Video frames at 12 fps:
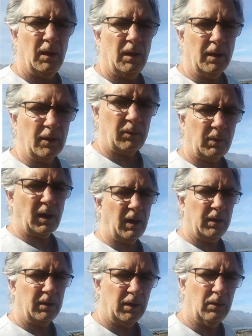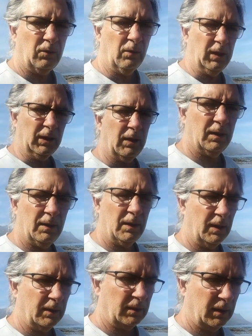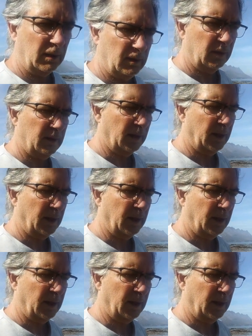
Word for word: And that's what I intend doing. I intend